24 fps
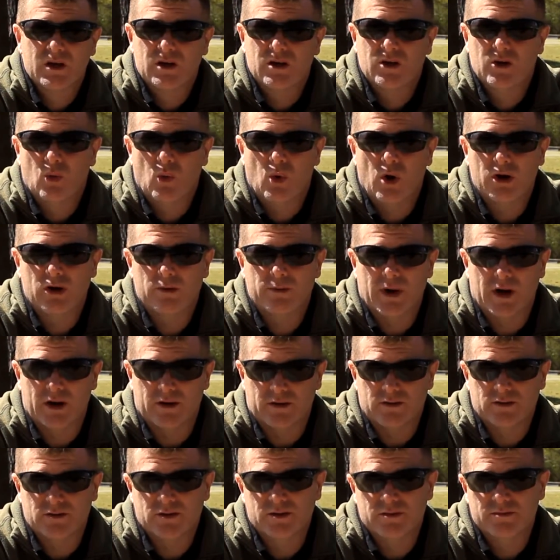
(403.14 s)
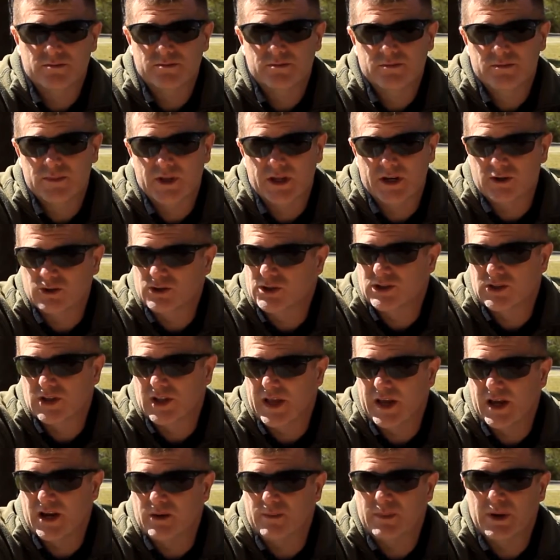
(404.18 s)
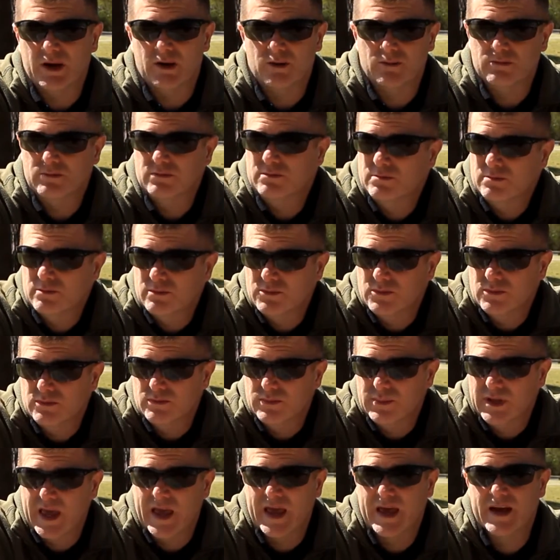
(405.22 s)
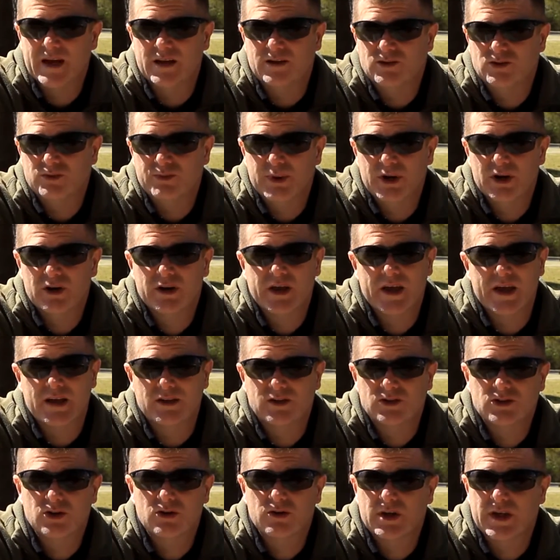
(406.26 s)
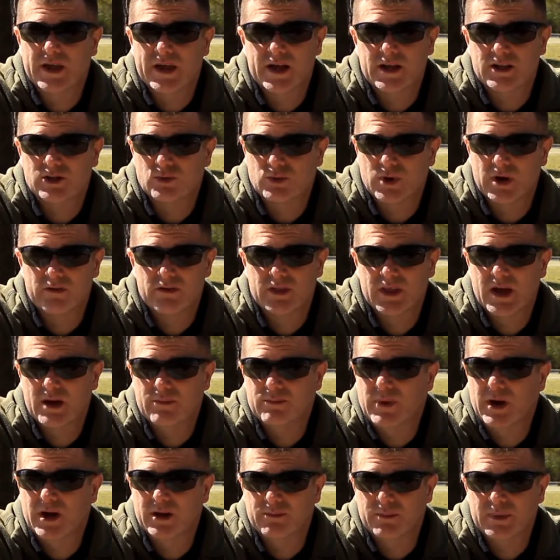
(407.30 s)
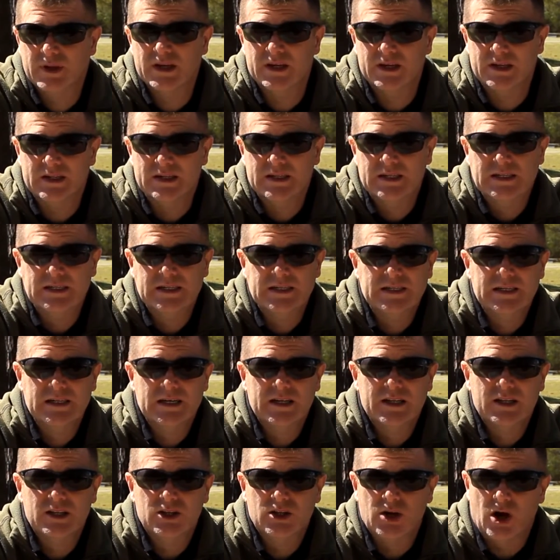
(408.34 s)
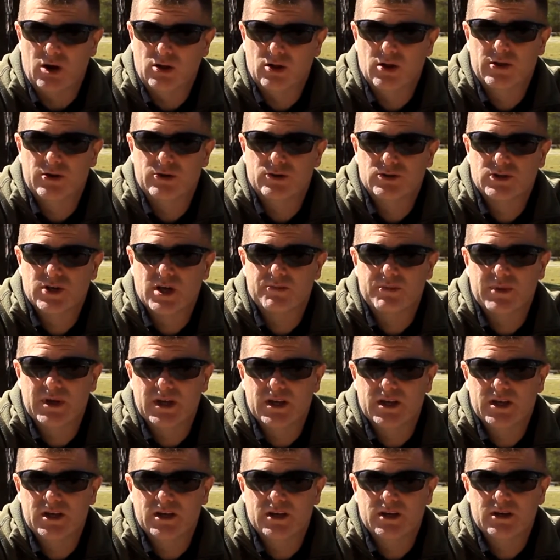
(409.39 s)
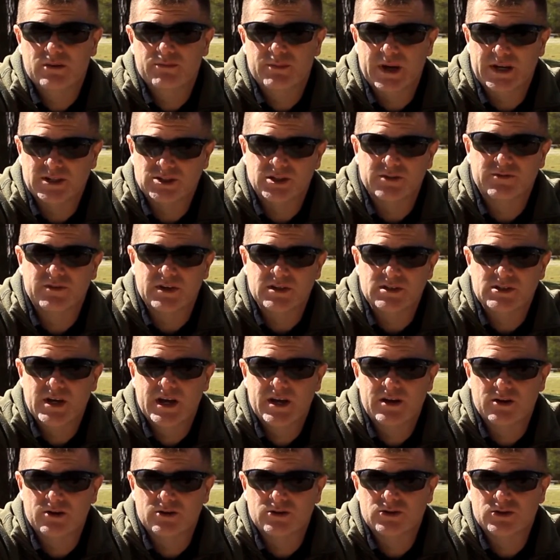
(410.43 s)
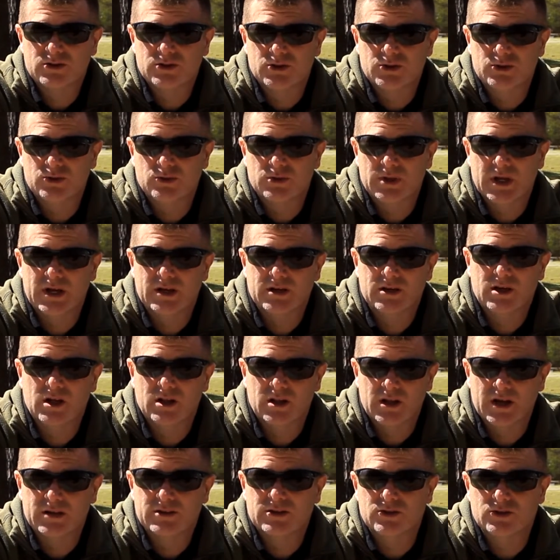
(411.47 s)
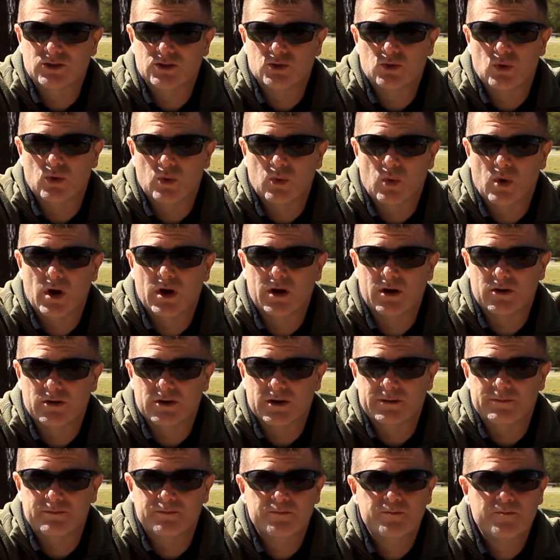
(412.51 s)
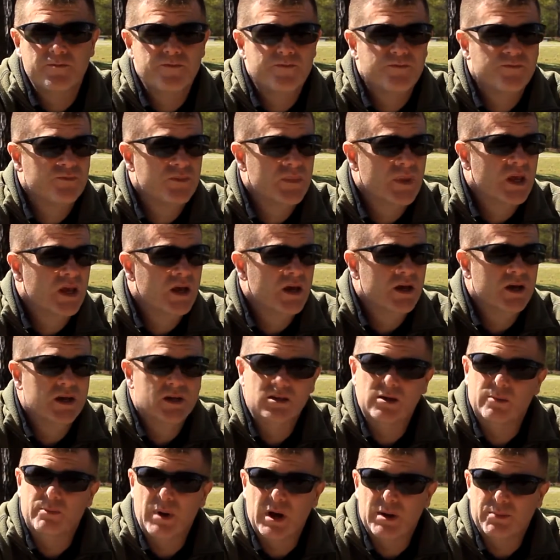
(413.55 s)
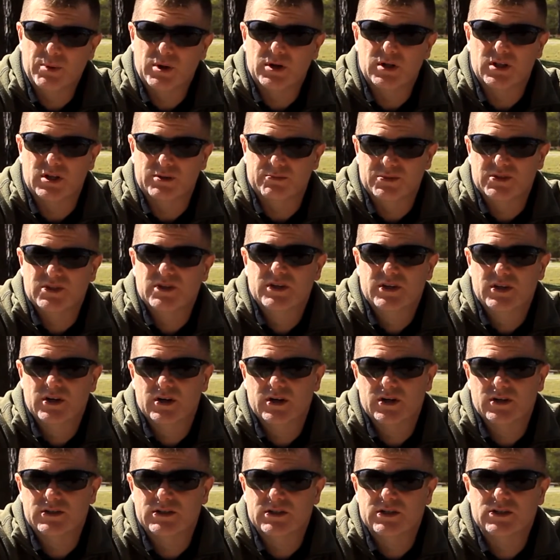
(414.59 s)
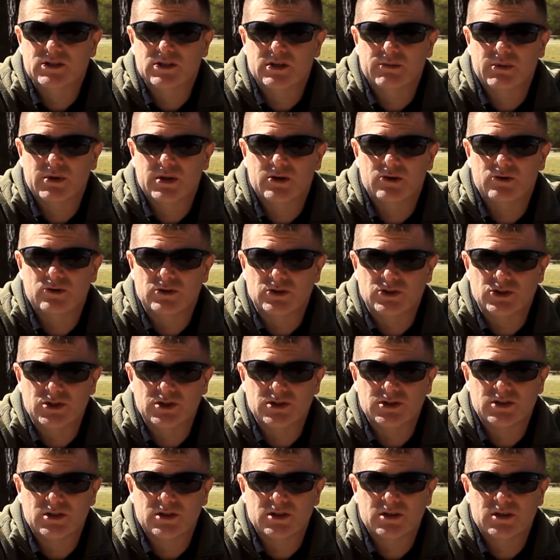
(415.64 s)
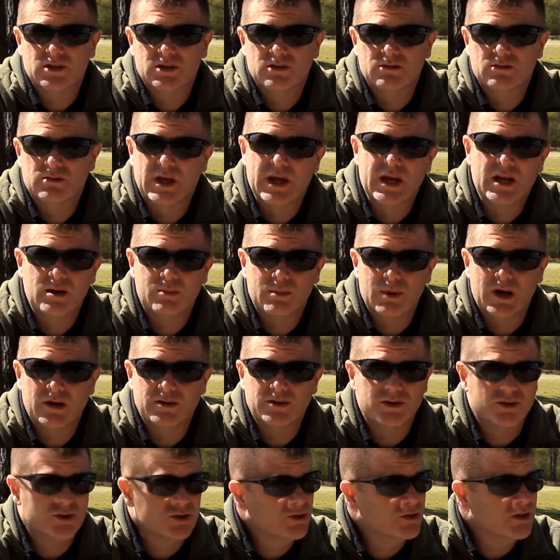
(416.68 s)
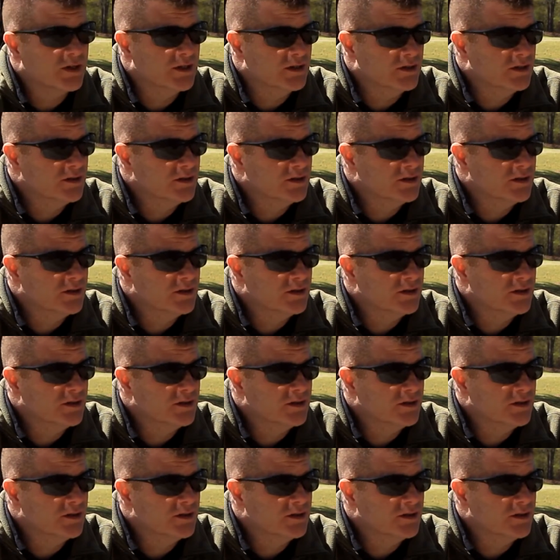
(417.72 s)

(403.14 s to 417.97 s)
Water bottles that are just laying about. Cans, beer cans, soda cans, whatever that might be. All of those can be makeshift containers to then collect and store water in. The paper clips, you're going to see some of those just laying about the streets.